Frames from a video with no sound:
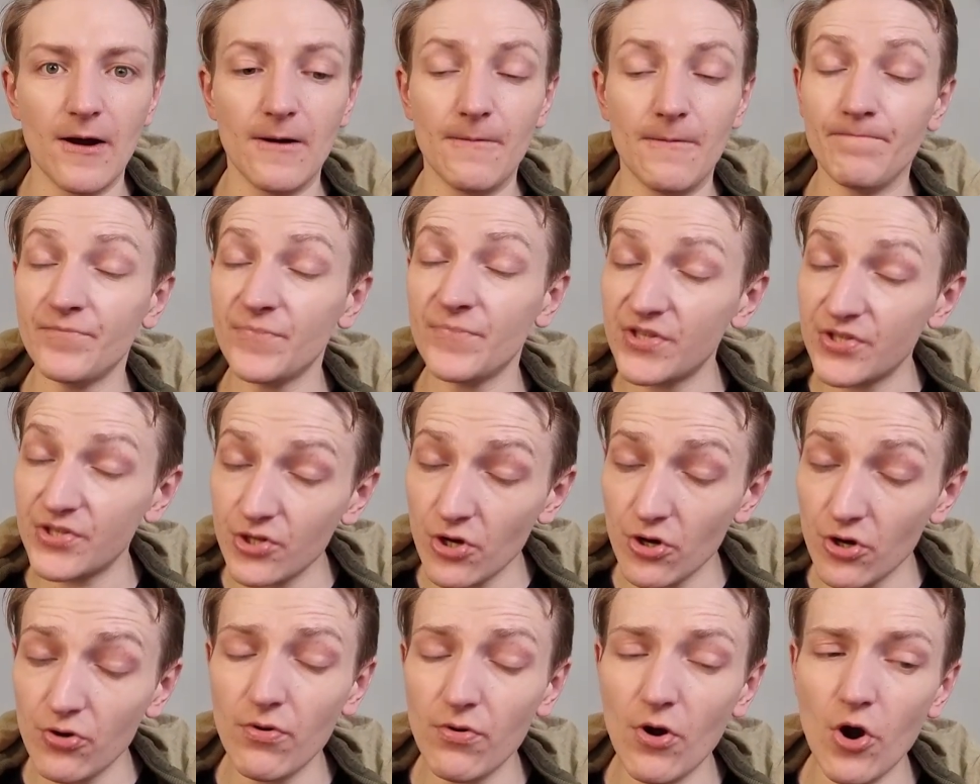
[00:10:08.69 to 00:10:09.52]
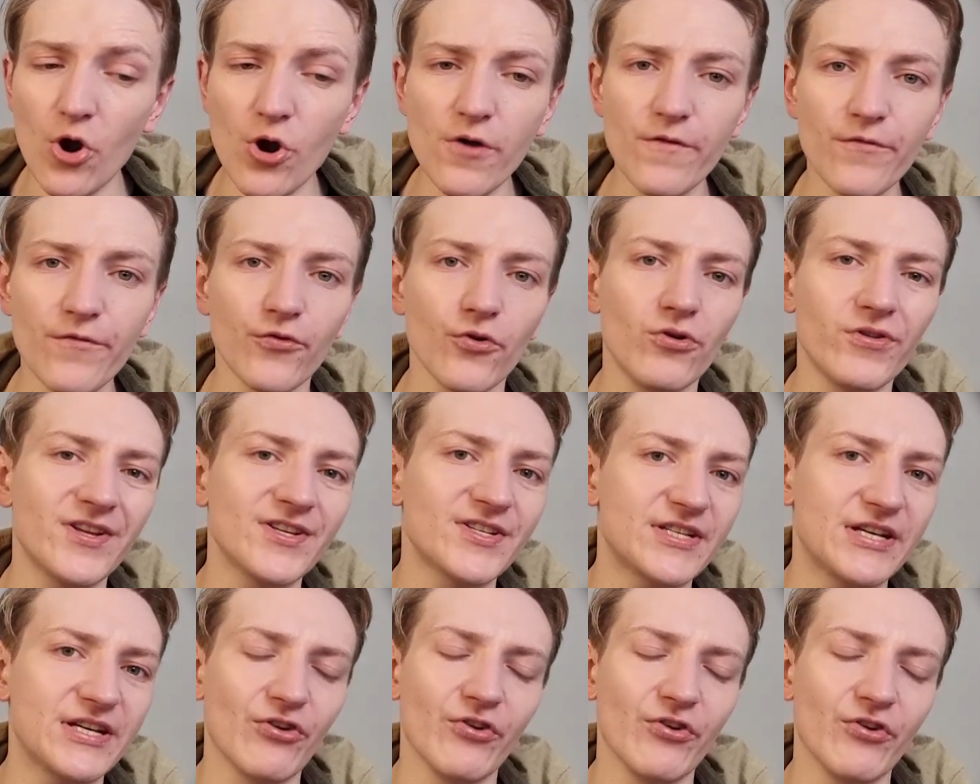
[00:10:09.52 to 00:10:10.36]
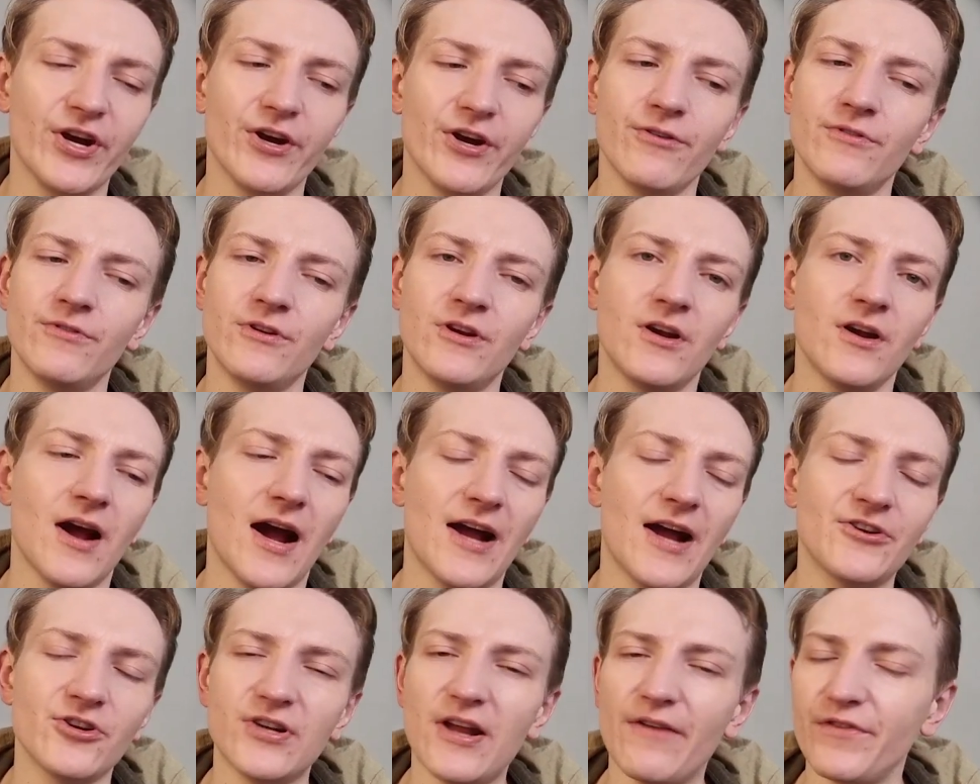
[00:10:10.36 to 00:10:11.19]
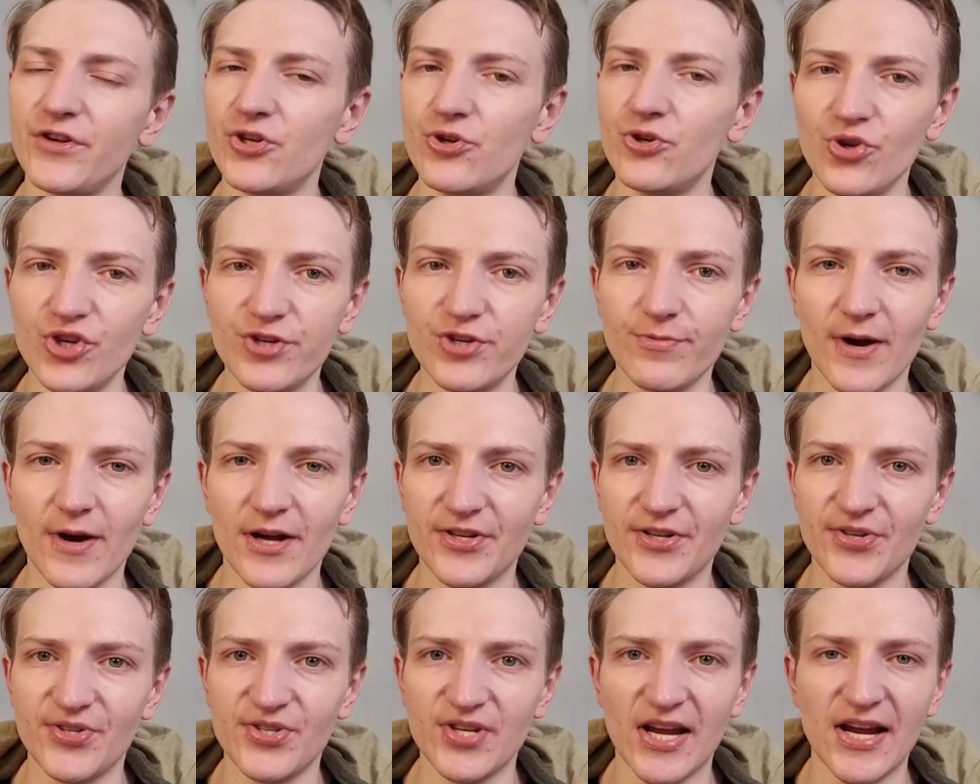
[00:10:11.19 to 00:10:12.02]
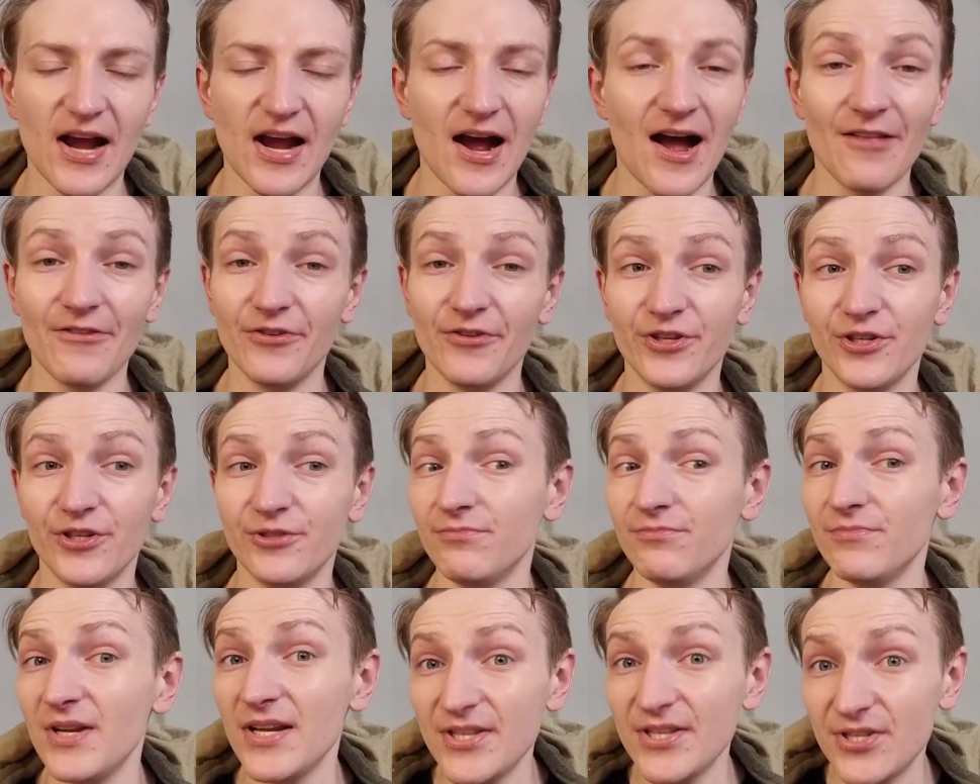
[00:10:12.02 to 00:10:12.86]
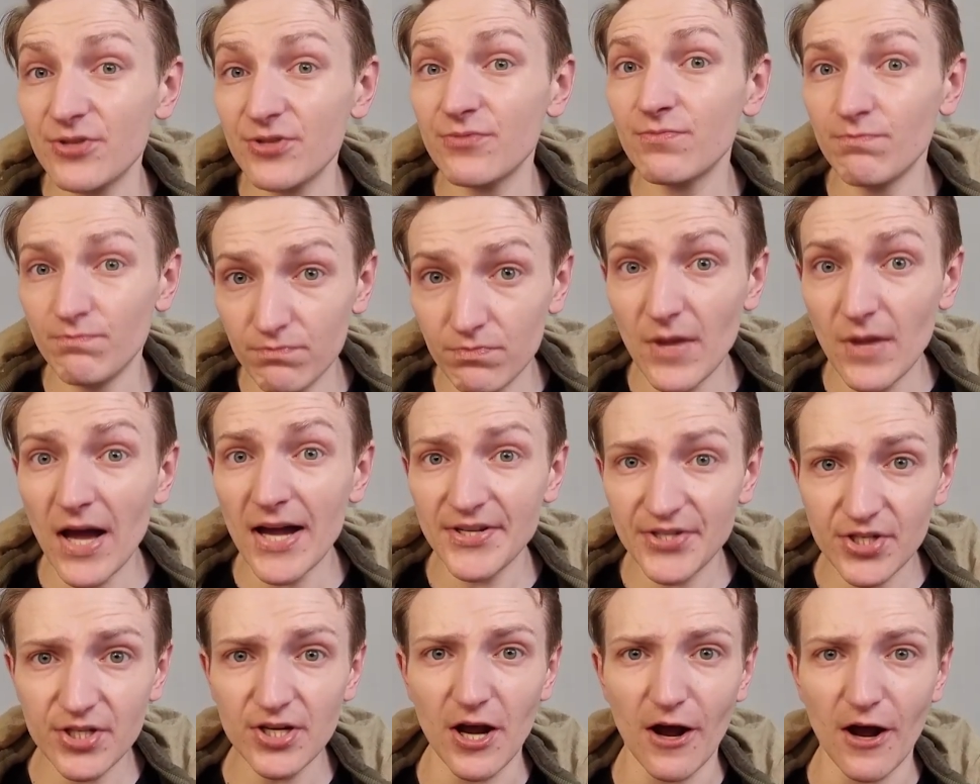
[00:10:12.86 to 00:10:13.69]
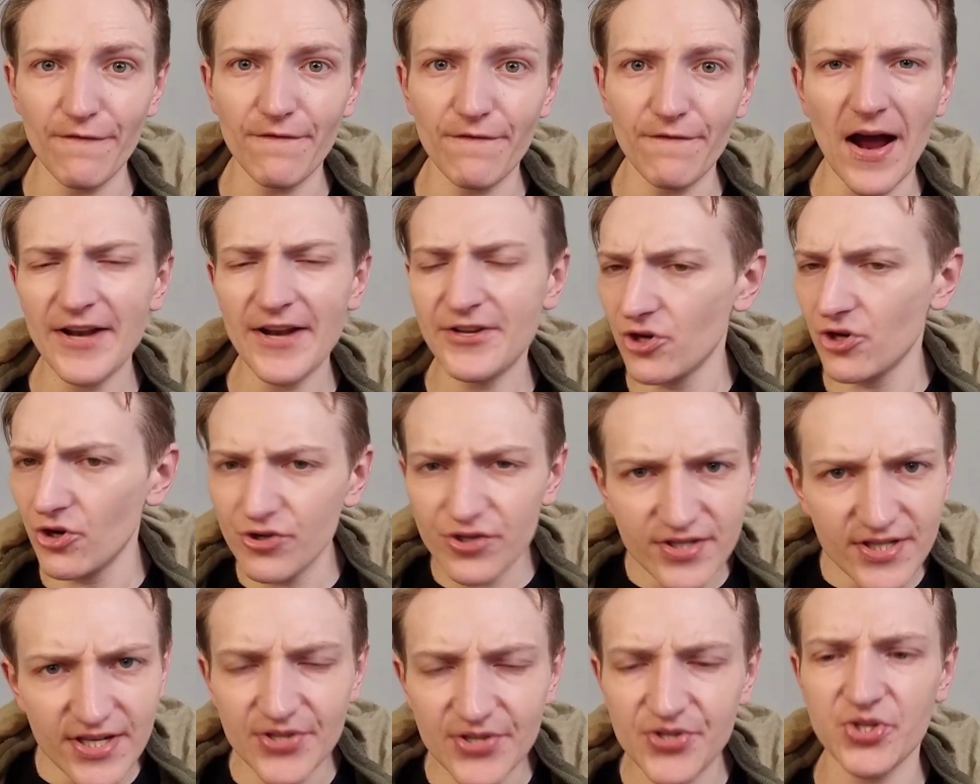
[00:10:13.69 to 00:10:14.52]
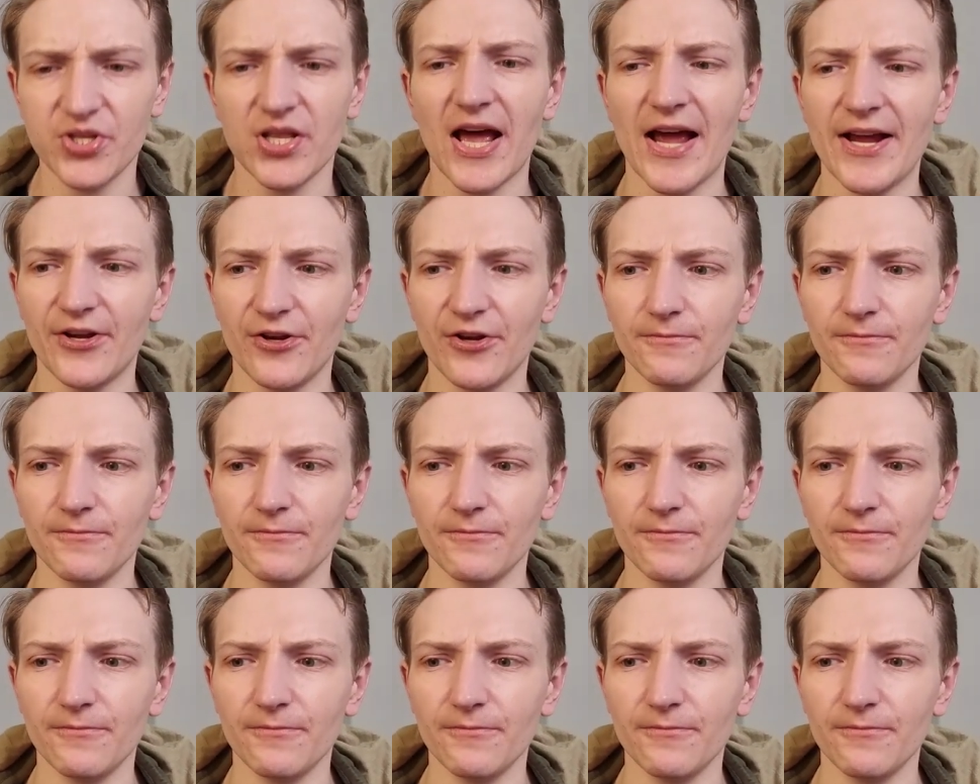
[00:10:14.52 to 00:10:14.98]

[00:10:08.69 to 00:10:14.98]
So overall interior, I don't have a huge amount to say other than it's nice enough. I don't dislike it.